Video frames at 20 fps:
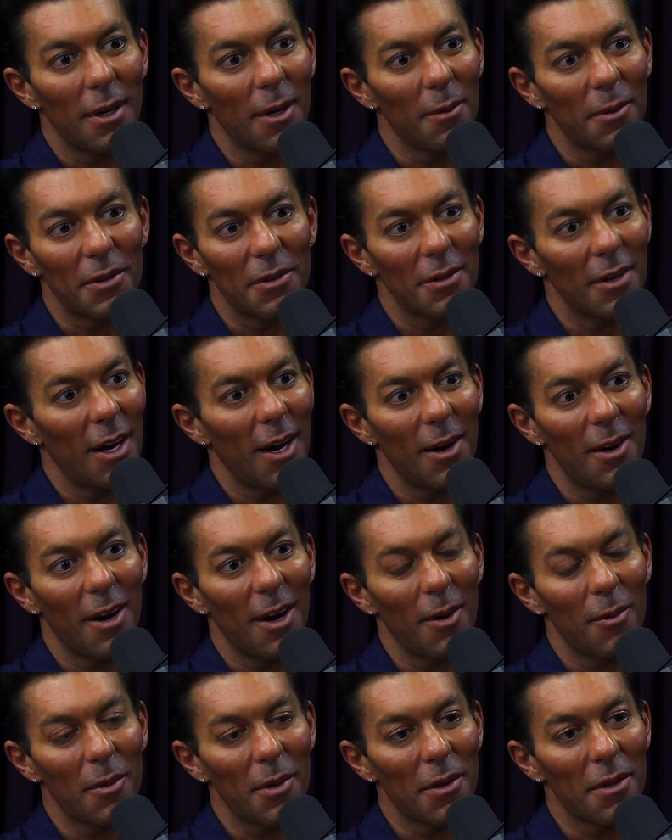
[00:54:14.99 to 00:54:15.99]
you.
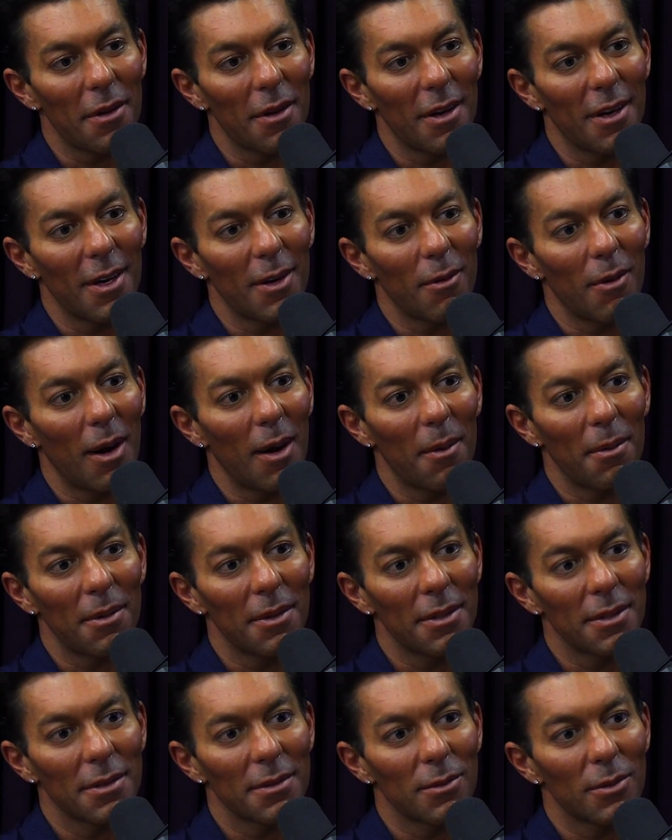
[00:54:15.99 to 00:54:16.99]
I'm with
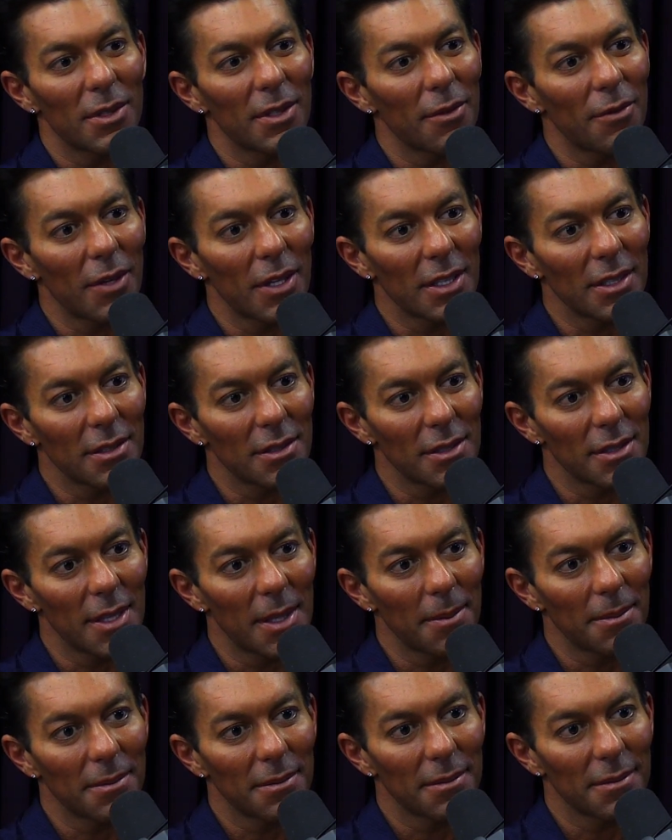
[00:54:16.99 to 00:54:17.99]
Robert. What the fuck is his
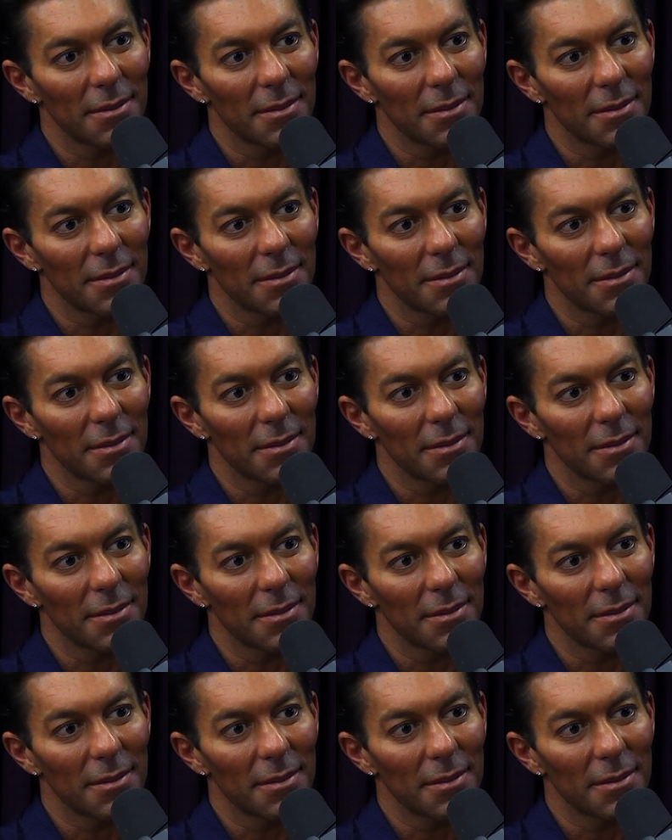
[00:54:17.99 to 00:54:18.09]
name?